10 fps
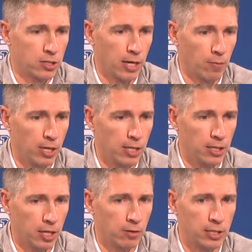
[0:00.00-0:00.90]
tonight where he
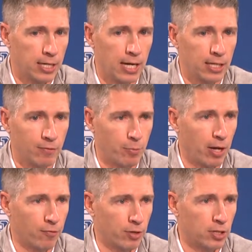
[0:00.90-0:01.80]
literally did not leave the
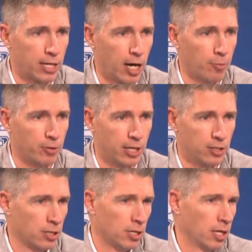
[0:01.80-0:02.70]
paint for the entire
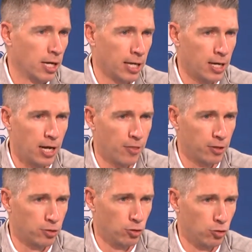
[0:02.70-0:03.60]
possession, and again,
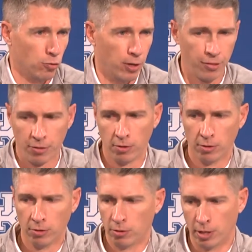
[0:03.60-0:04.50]
nothing to do with,
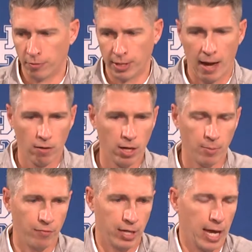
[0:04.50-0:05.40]
the outcome
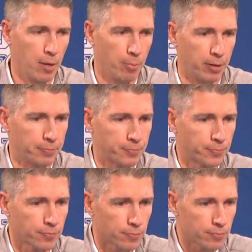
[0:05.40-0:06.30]
of the game, but
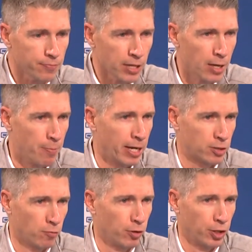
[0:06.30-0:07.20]
it makes
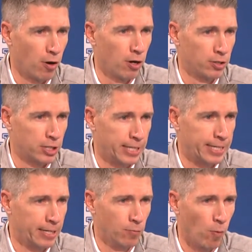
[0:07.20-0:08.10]
it really hard to
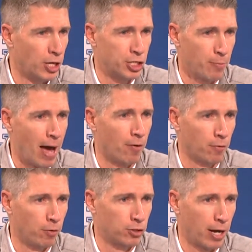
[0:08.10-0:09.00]
wedge him out
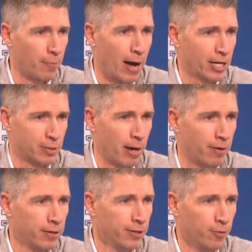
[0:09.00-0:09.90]
or try to box him
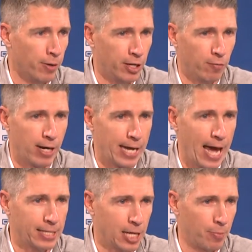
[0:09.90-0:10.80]
out when he already
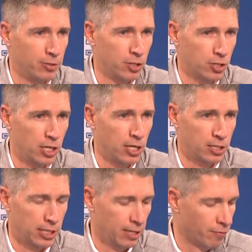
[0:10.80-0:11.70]
has that position and
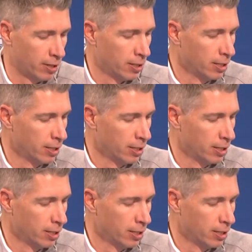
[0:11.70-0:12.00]
doesn't leave it.